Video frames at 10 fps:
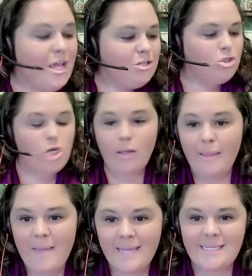So
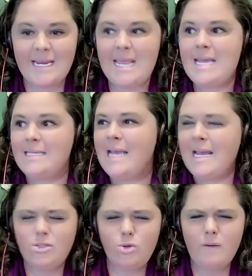Charlotte Mason is
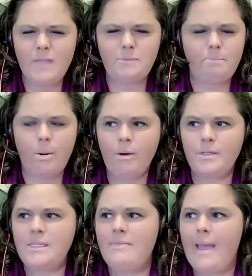sort of this
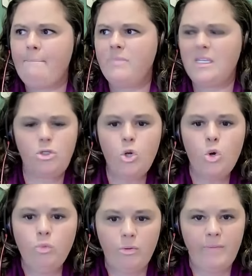person that this
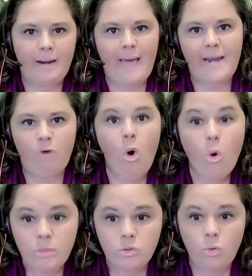guru that a lot of
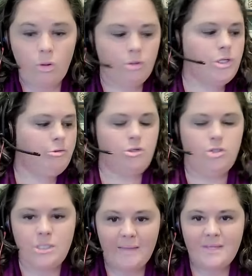homeschoolers go to.
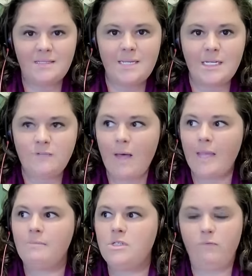She's got these six
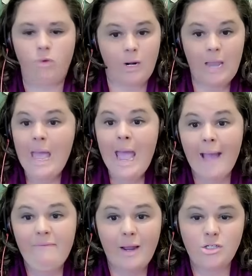volumes of work
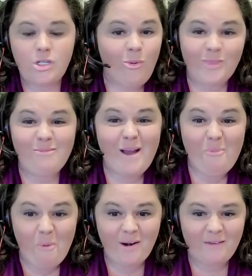I've actually only read
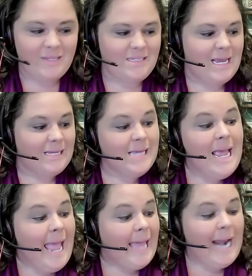one of the six.
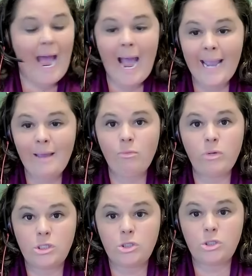And I
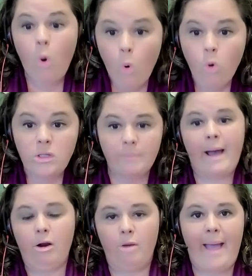was told
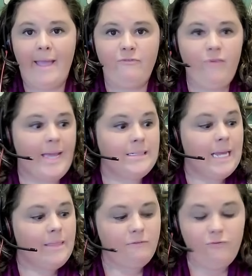about her by a friend,
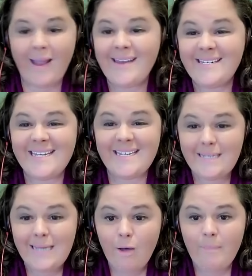and the friend didn't
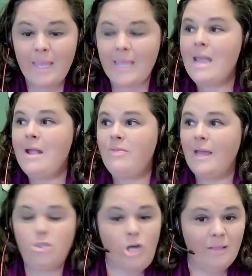tell me
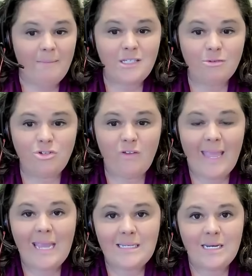that Charlotte Mason was from the
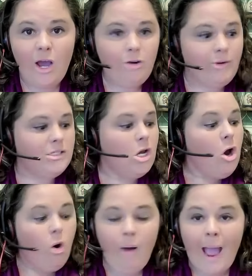1800s,
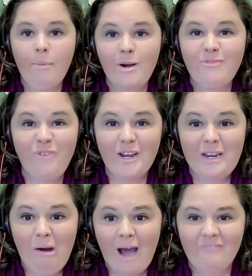or I would have written it off.